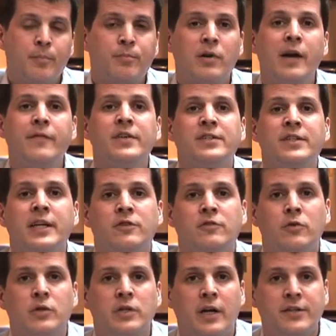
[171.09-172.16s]
Private
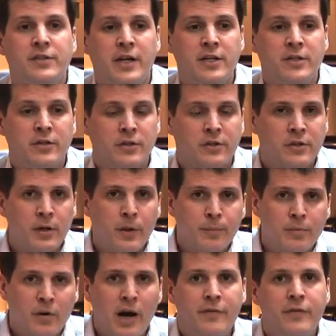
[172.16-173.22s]
sector organisations,
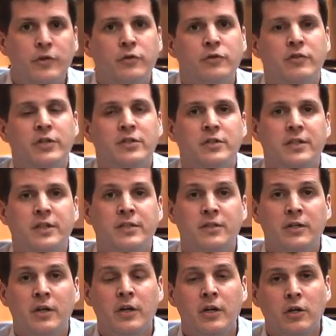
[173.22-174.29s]
private nutritionists,